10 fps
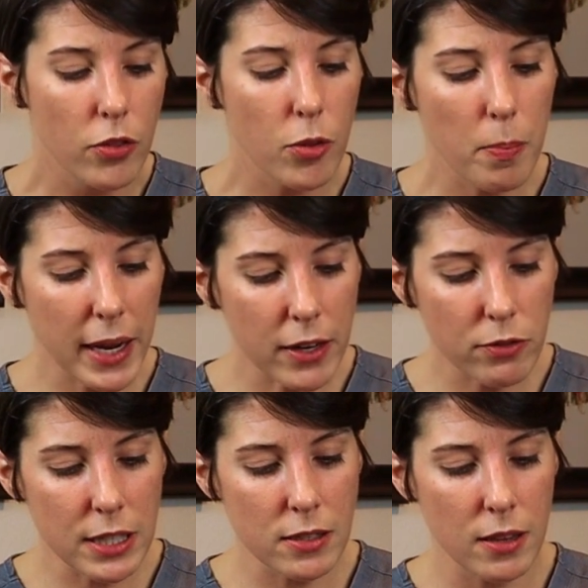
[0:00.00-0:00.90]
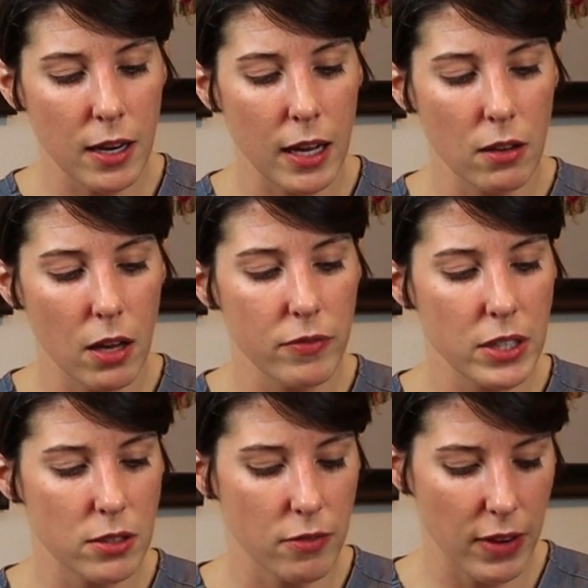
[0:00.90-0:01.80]
The main reason that I love
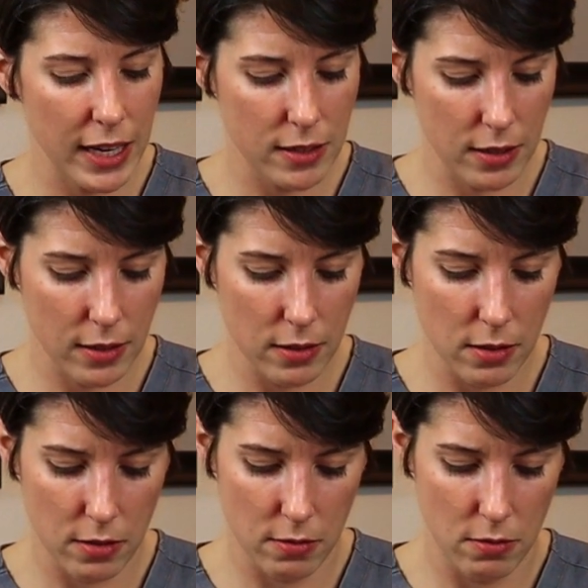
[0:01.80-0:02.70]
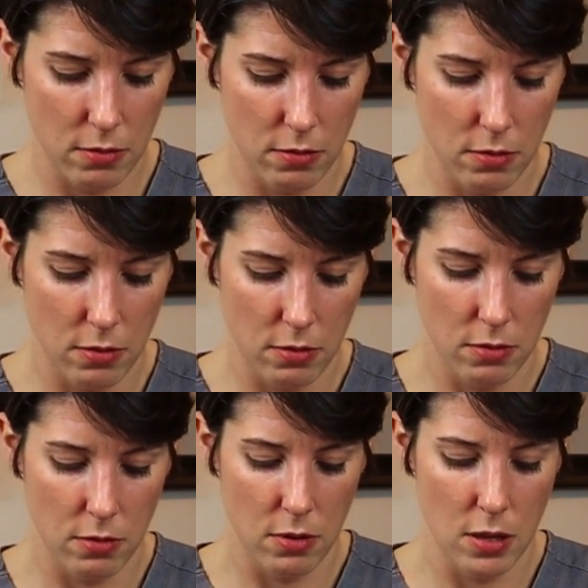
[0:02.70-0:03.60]
these devices,
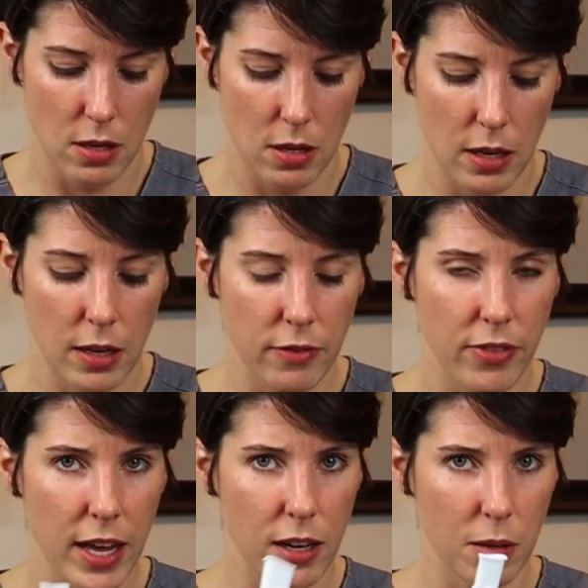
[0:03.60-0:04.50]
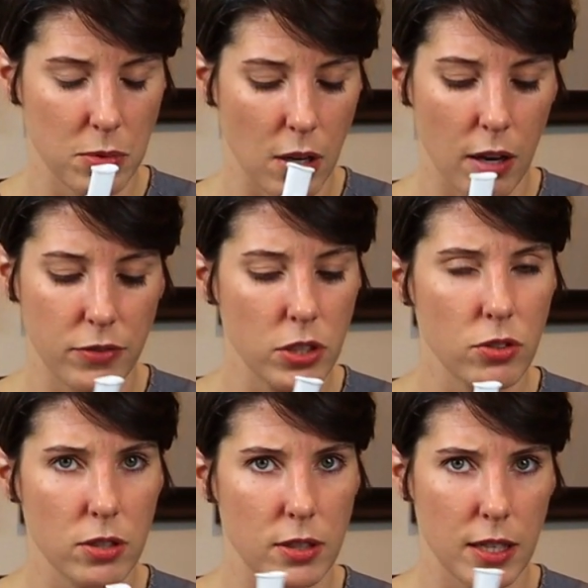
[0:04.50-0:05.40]
and if that comes off, you
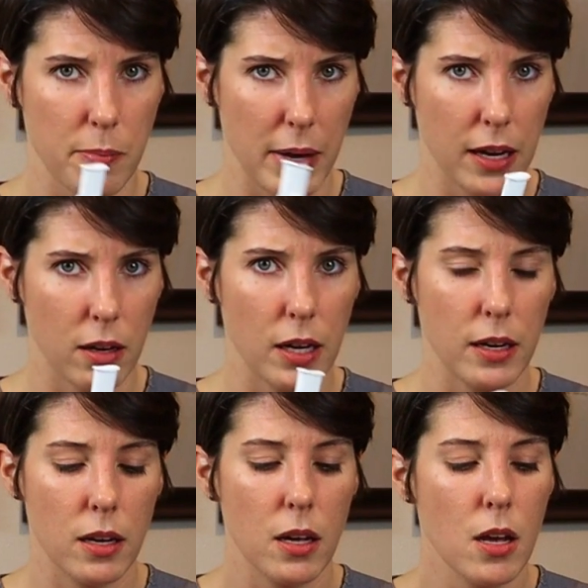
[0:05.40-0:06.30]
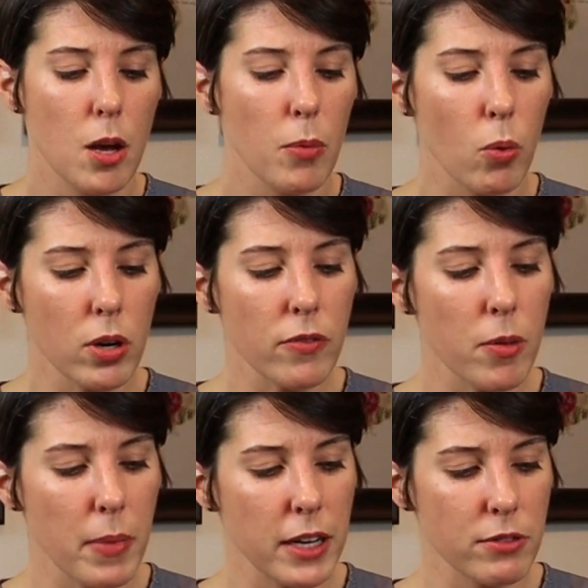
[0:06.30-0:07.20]
just stick it back on. But one of the
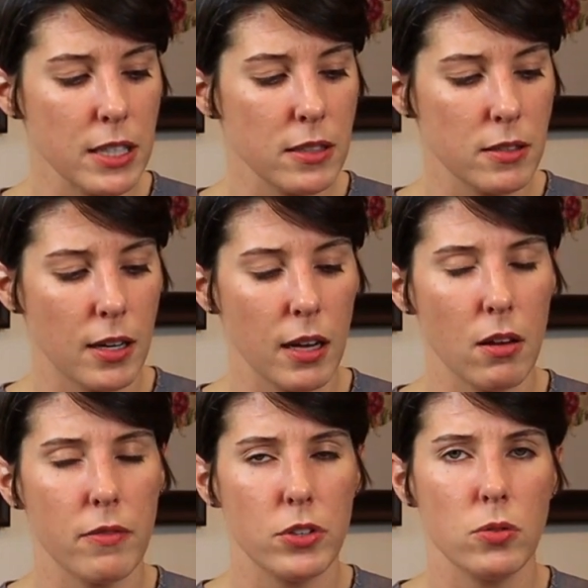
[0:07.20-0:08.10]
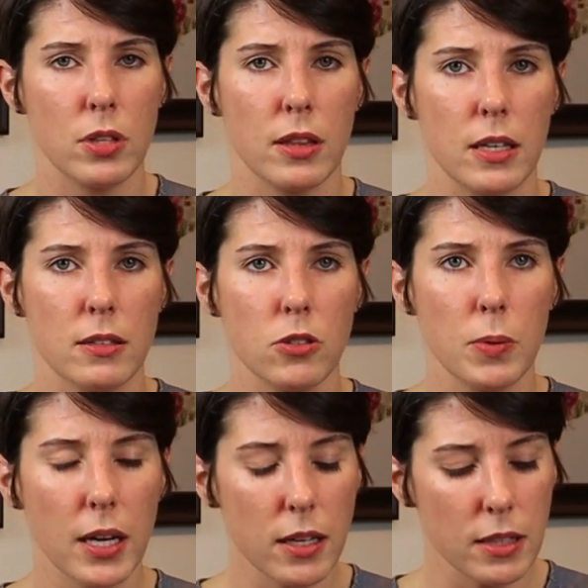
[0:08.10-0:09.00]
main reasons that I love using these is
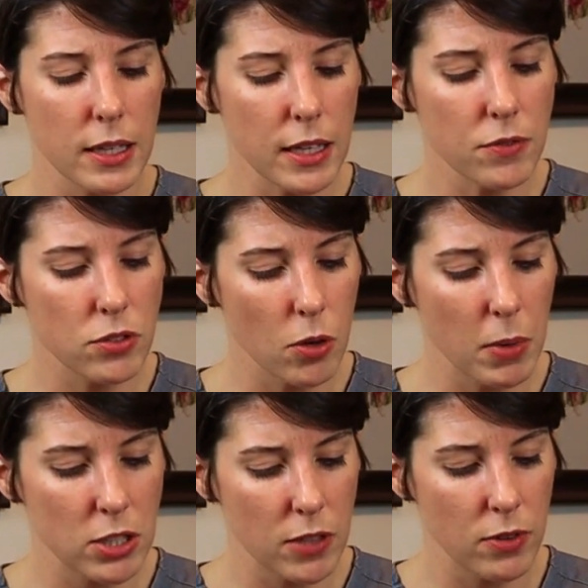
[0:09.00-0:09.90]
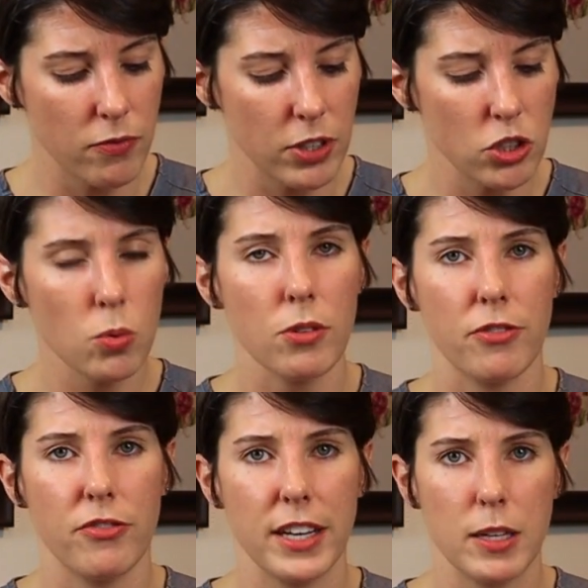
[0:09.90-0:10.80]
because it gives so much of a visual
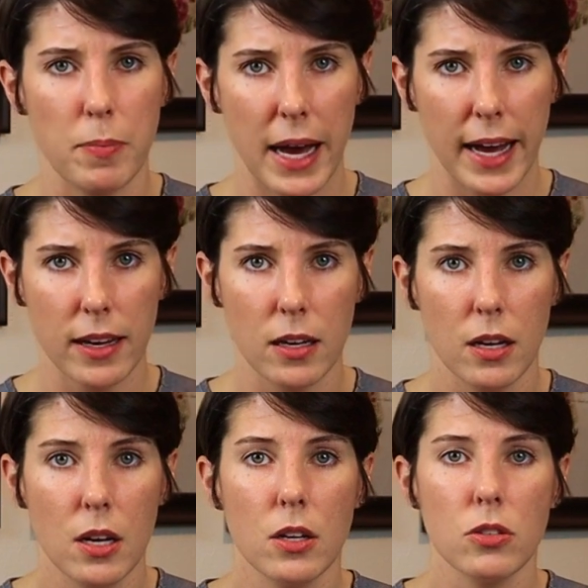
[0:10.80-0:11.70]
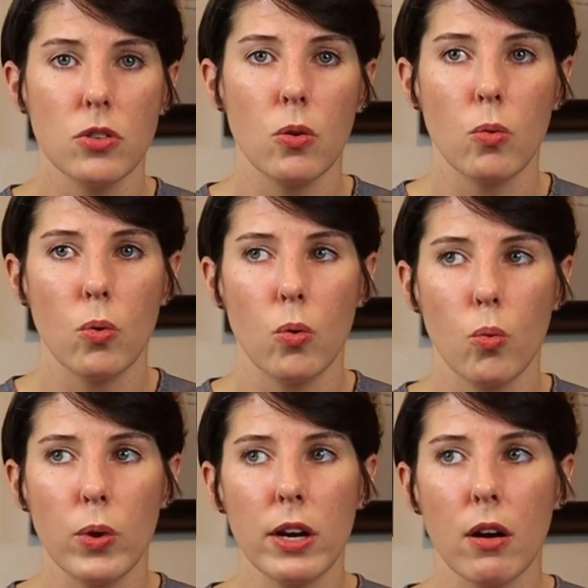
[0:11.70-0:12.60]
feedback. So
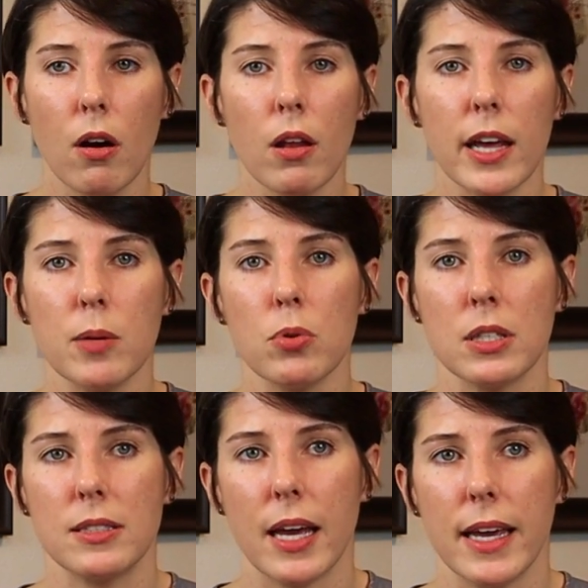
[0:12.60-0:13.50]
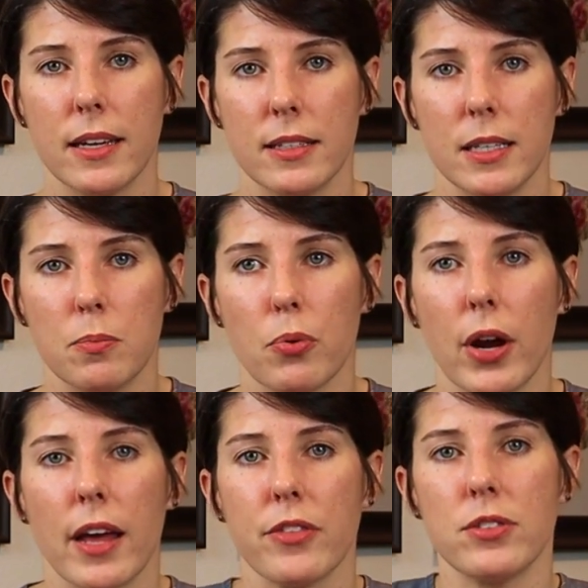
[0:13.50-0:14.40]
we are all able to take deep
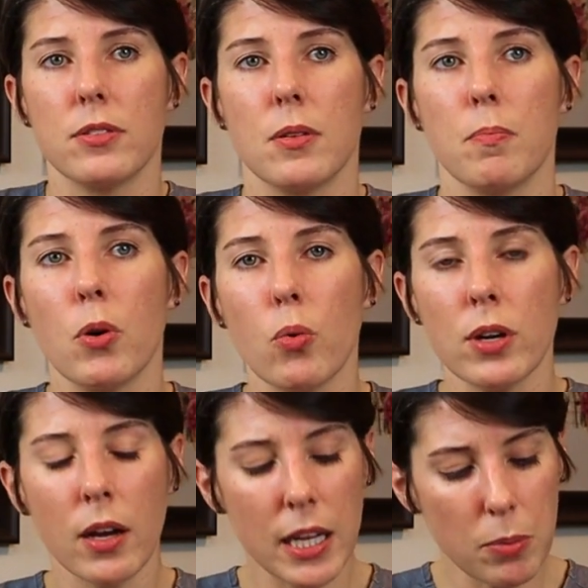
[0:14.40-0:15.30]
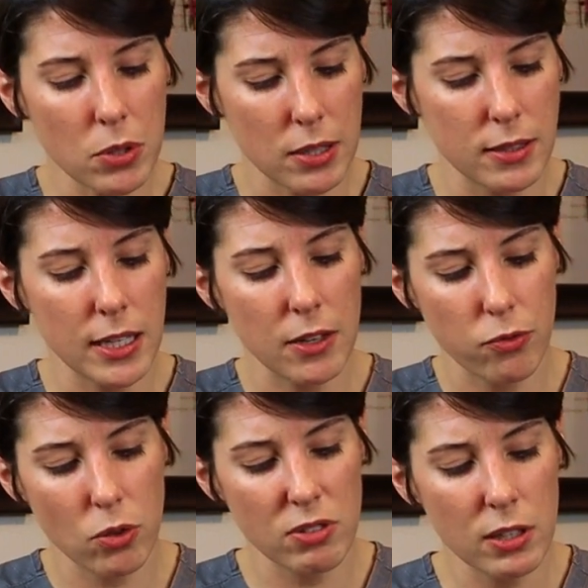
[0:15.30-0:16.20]
breaths, but we're not able to see
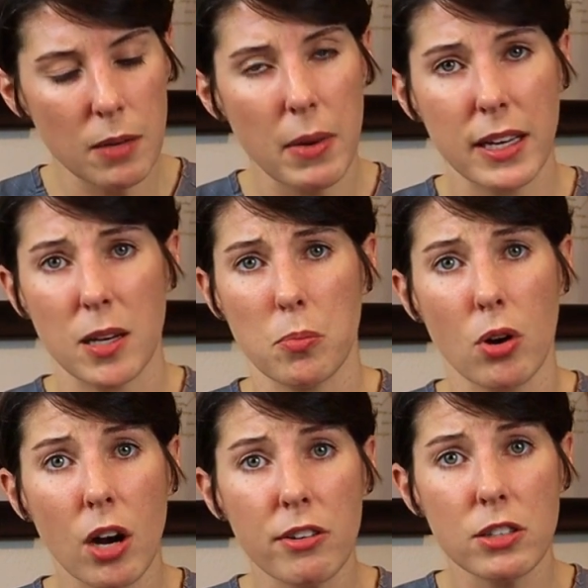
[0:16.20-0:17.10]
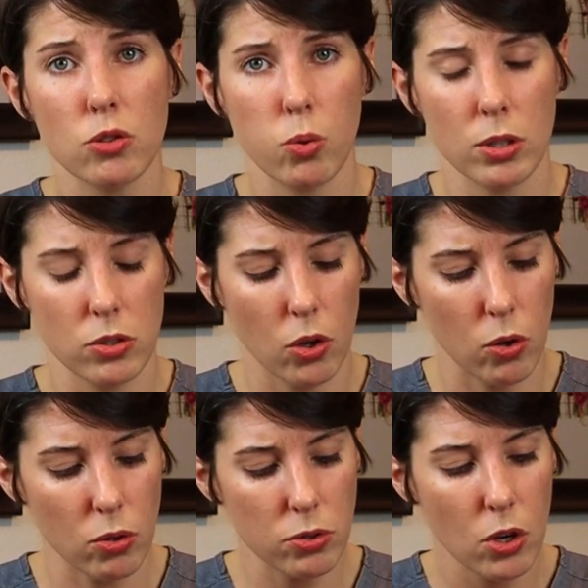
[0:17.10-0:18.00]
if we're really making progress towards
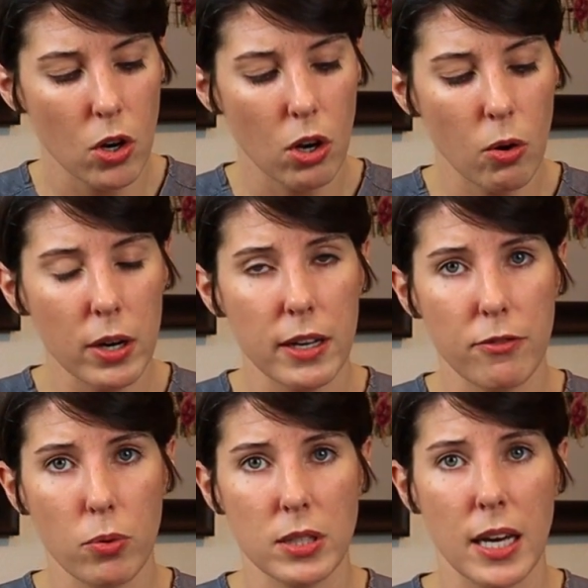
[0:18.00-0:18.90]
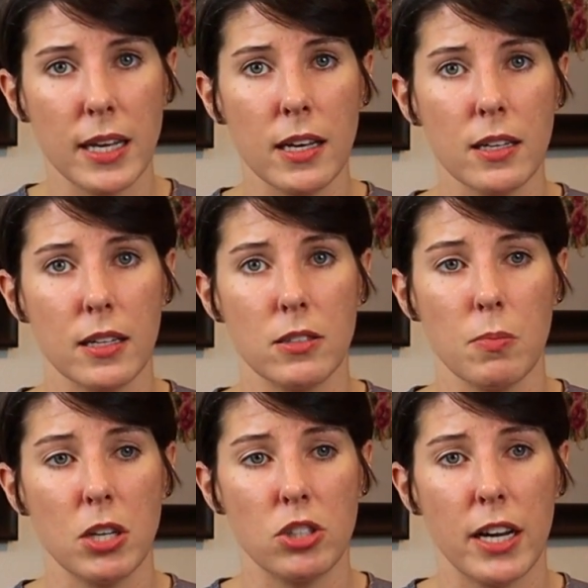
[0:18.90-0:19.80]
goals, or if we're taking as
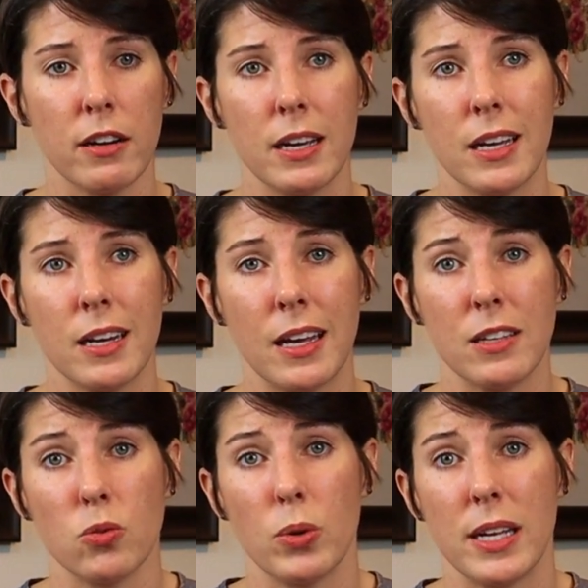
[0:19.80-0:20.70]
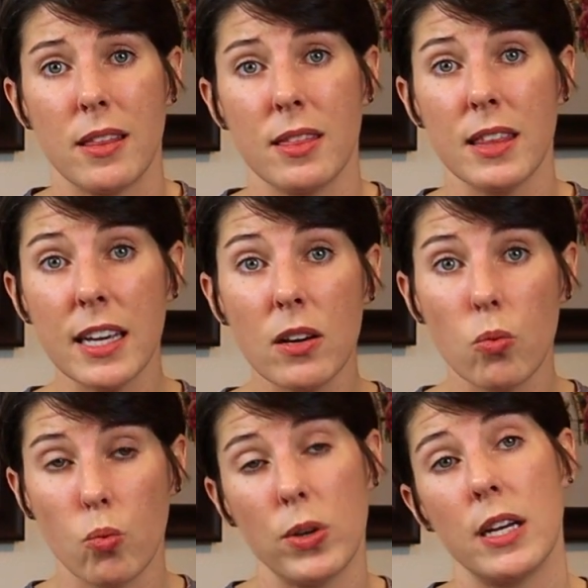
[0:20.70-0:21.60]
much air in as we think
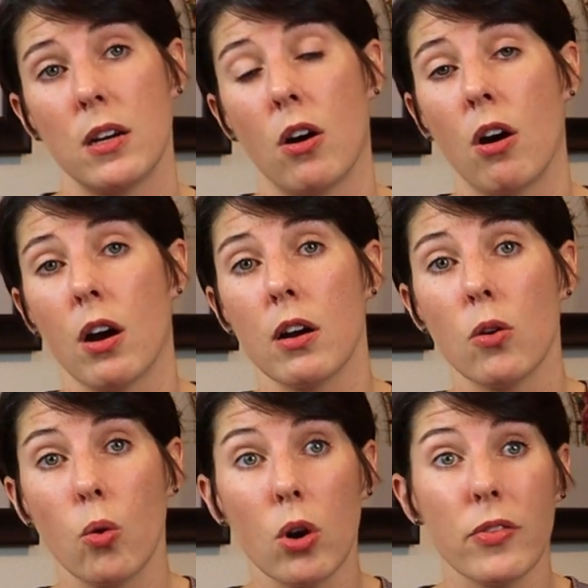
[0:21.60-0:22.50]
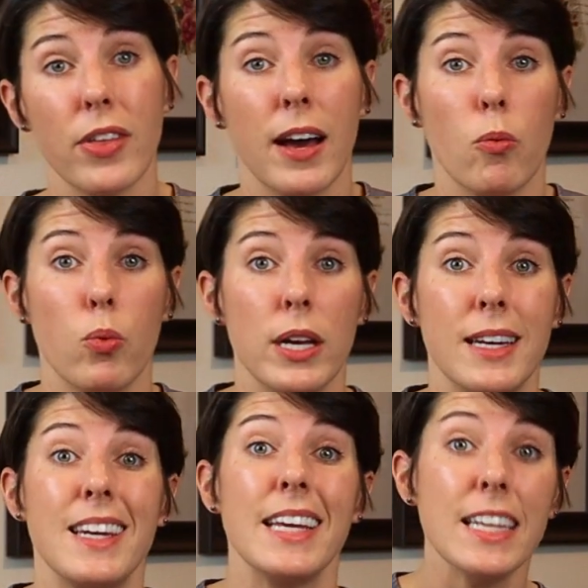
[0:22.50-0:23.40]
we are, or that we
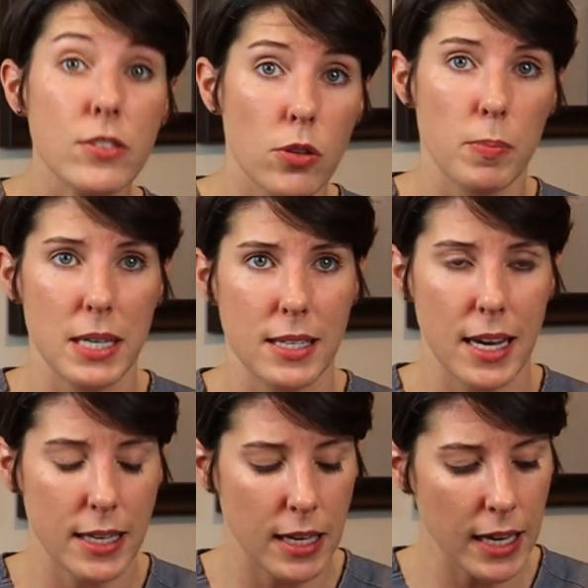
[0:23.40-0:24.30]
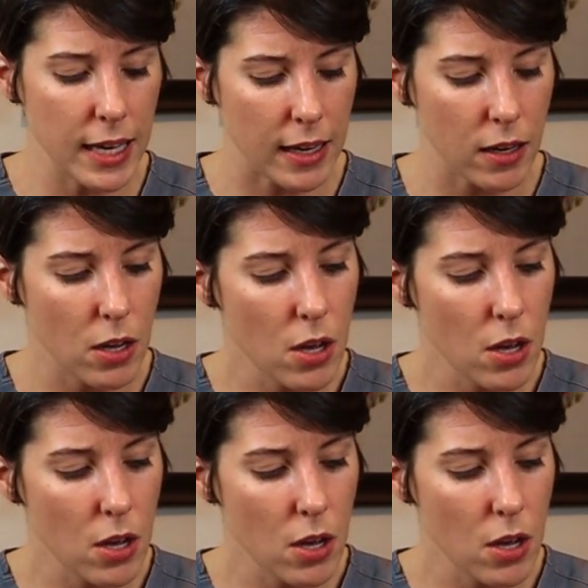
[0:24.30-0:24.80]
need to be taking in.